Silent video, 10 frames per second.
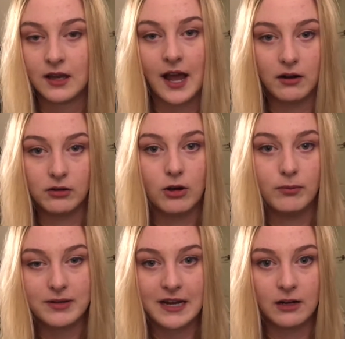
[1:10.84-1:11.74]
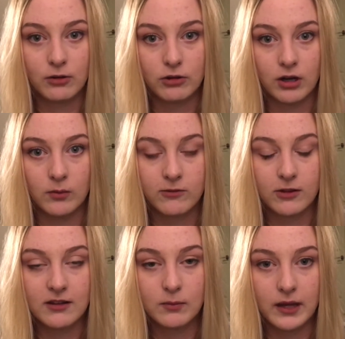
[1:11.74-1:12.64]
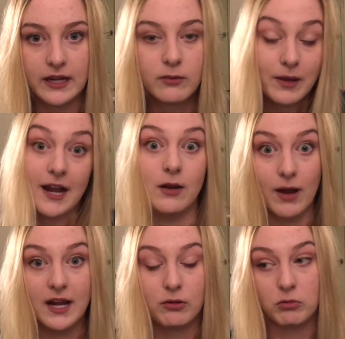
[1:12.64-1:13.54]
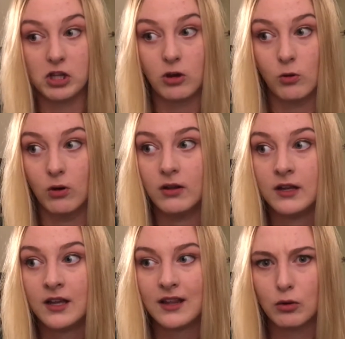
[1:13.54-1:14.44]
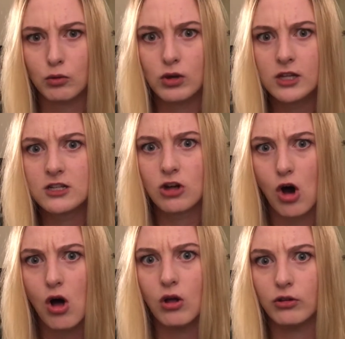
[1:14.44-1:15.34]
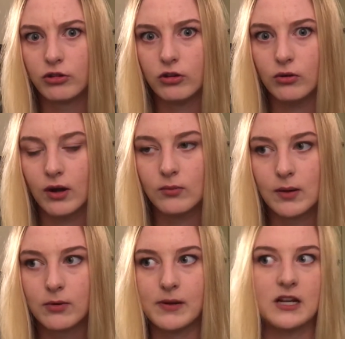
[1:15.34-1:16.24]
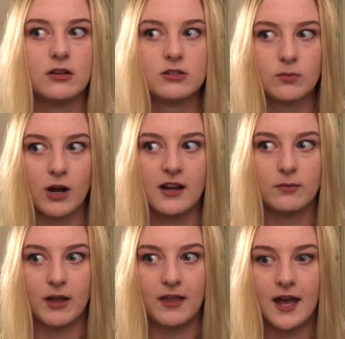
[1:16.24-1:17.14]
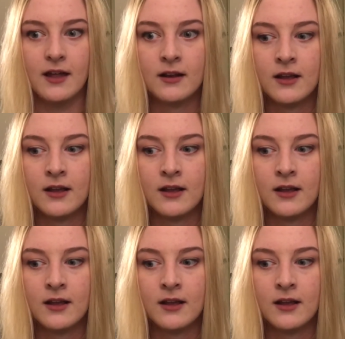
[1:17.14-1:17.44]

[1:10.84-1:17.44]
I don't know botanical terms for these plants. But anyway, it was really cool. They were really tall, too. I remember being surprised by that.